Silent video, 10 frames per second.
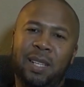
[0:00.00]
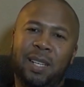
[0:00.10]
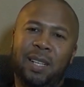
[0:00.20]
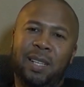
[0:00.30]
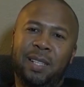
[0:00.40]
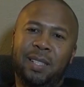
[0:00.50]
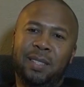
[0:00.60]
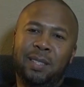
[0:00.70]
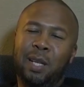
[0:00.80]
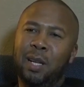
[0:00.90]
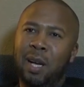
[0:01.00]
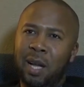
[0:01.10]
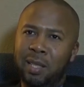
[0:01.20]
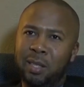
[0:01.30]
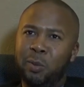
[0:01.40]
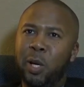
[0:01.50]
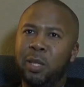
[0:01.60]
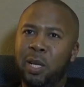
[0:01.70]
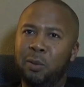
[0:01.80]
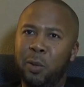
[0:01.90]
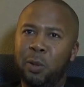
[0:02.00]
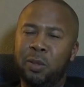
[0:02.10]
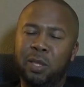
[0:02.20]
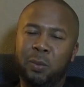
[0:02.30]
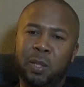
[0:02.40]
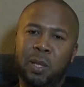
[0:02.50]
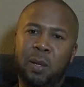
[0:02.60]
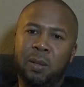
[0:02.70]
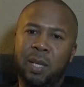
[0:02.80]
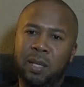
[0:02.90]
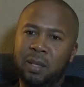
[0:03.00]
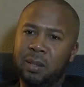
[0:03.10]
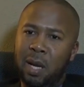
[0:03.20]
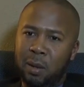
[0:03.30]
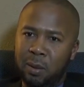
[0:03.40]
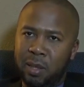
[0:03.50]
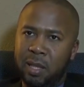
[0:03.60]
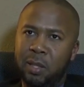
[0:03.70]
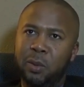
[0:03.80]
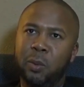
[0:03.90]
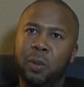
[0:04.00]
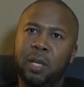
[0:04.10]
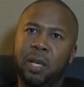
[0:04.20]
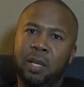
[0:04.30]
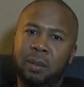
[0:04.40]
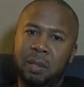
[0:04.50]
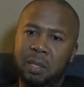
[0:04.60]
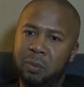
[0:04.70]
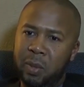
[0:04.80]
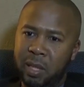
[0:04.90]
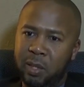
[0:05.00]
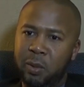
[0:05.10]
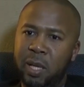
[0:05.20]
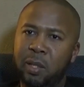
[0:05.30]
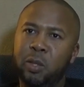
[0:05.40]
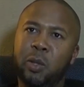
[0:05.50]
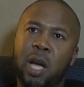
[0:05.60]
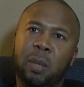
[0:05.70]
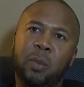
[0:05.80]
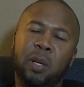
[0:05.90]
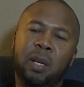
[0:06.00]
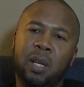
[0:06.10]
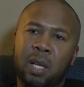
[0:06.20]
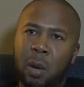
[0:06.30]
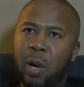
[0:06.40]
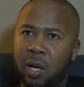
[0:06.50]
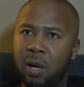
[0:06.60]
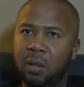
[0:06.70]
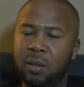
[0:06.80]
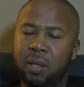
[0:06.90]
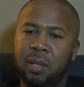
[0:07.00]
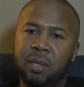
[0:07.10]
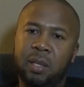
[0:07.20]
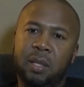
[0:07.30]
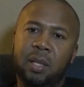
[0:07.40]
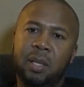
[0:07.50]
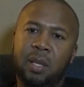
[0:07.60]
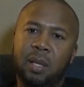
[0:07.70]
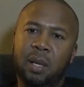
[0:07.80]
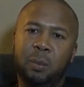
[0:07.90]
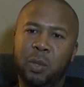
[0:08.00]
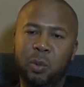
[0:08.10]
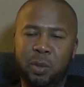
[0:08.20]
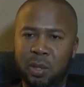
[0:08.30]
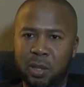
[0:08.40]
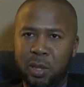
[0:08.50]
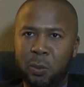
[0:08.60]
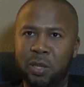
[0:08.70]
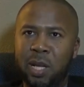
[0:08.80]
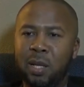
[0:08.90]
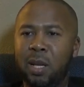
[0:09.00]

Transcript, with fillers: Because Dr. Khalid is very diverse, as we know, that he's not only a historian, he's really a trained astronomer, among other things. You sit with Dr.